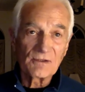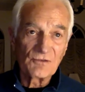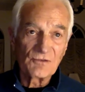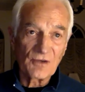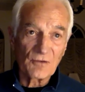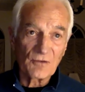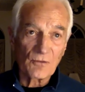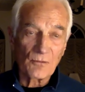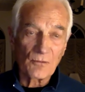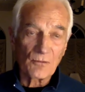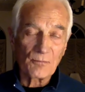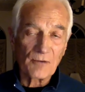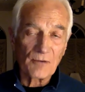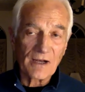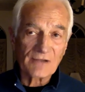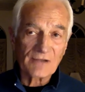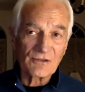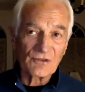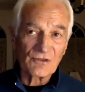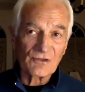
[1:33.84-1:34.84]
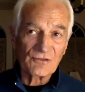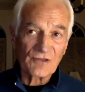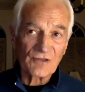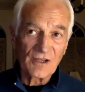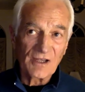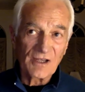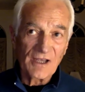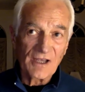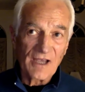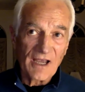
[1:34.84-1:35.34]
general practice,
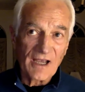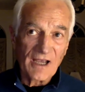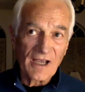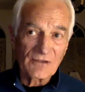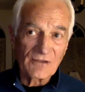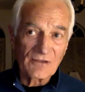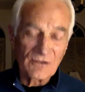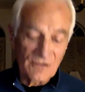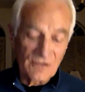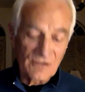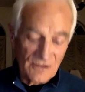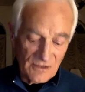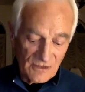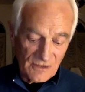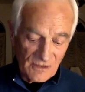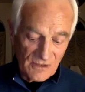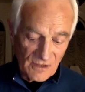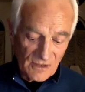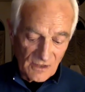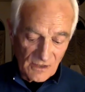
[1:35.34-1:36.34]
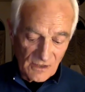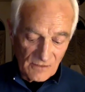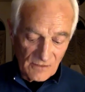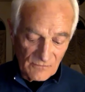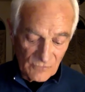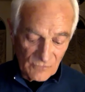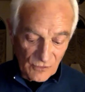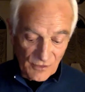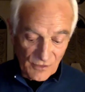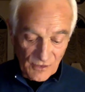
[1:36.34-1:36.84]
and uh,
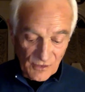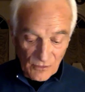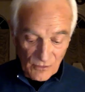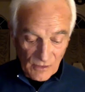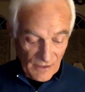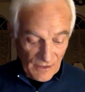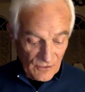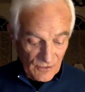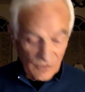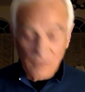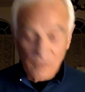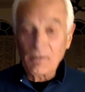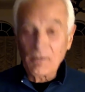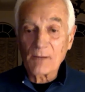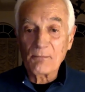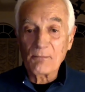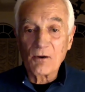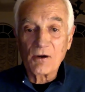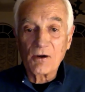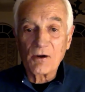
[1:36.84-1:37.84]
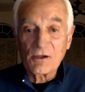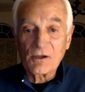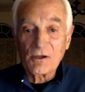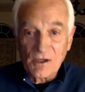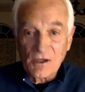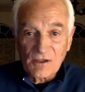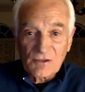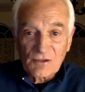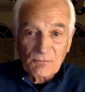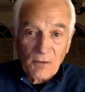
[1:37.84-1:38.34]
learning all I could about
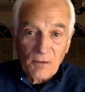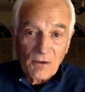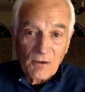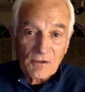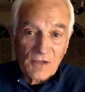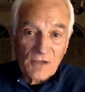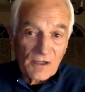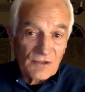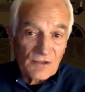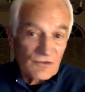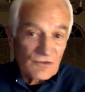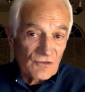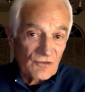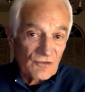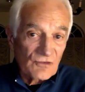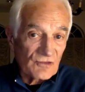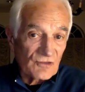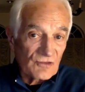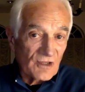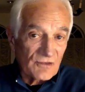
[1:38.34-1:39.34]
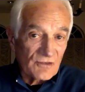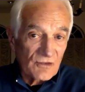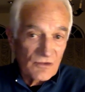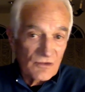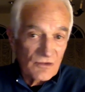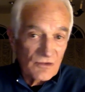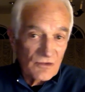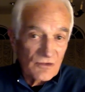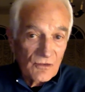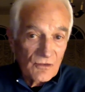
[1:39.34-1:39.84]
periodontics. Periodontics has just got to
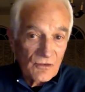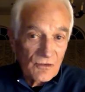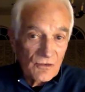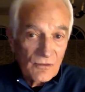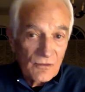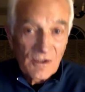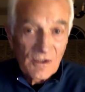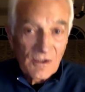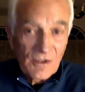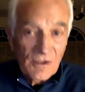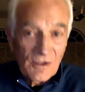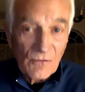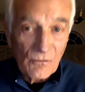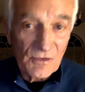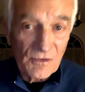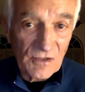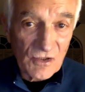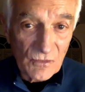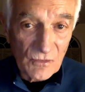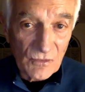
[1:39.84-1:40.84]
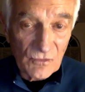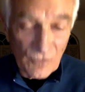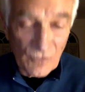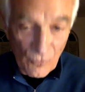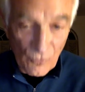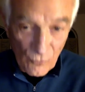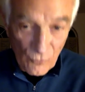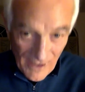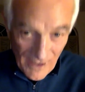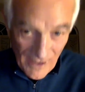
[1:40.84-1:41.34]
do with the
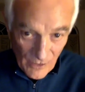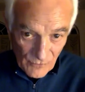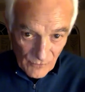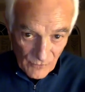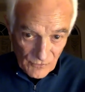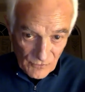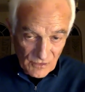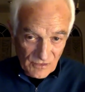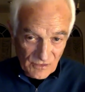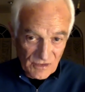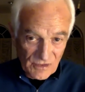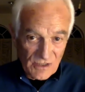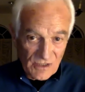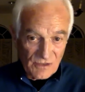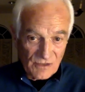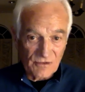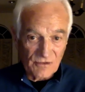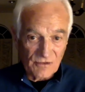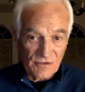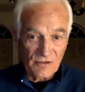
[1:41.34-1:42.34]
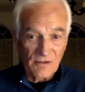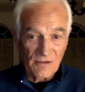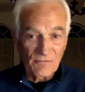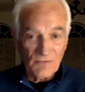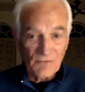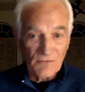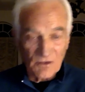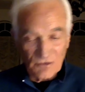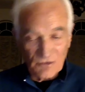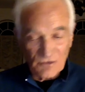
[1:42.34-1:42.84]
tissues around the teeth,
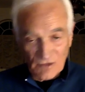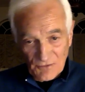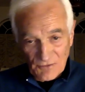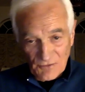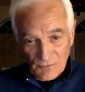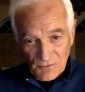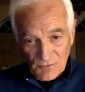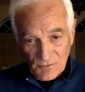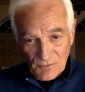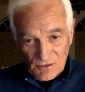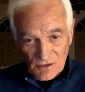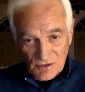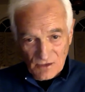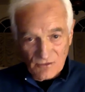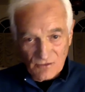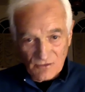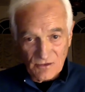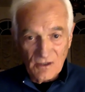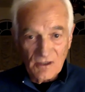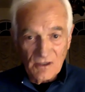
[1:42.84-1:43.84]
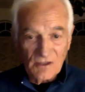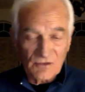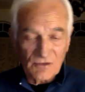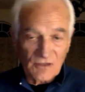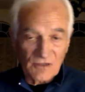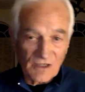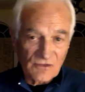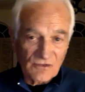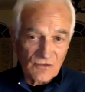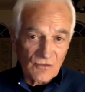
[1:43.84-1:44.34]
aside from the teeth. It's
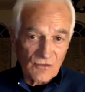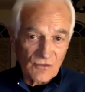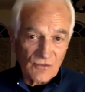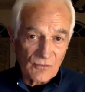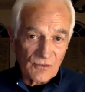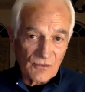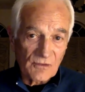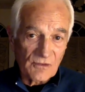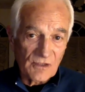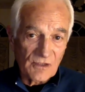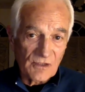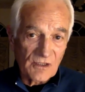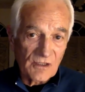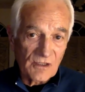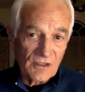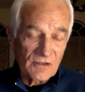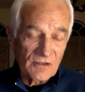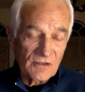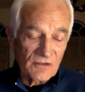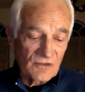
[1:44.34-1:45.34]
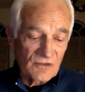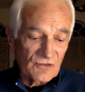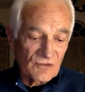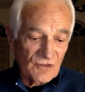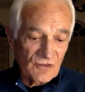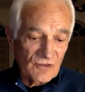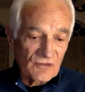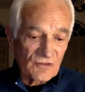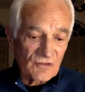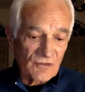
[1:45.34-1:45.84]
got to do with the, the, the
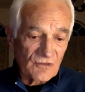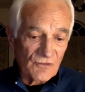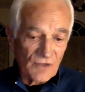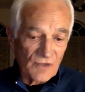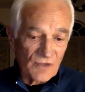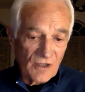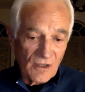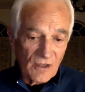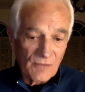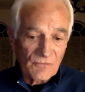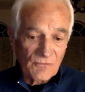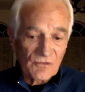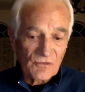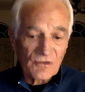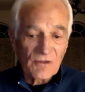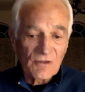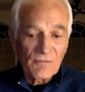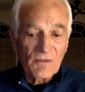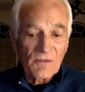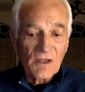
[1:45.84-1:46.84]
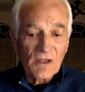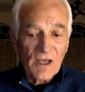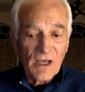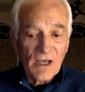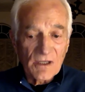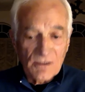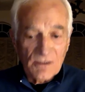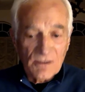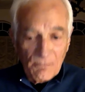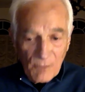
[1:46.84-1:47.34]
diseases of the gums
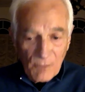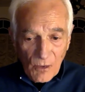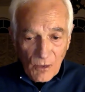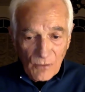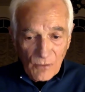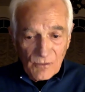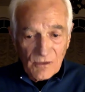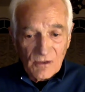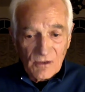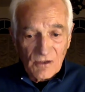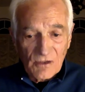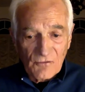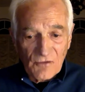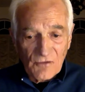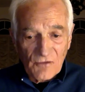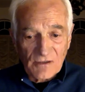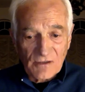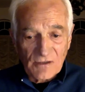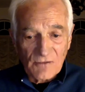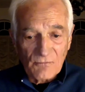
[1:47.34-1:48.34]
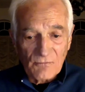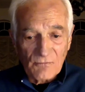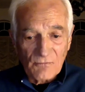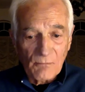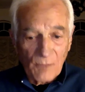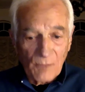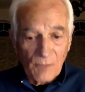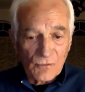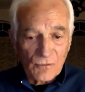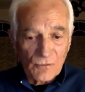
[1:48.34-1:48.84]
and the bone, the effect of
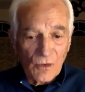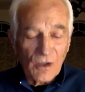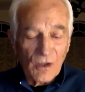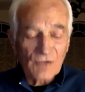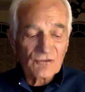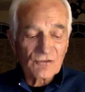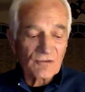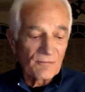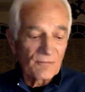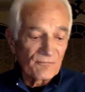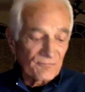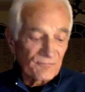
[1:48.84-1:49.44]
bone loss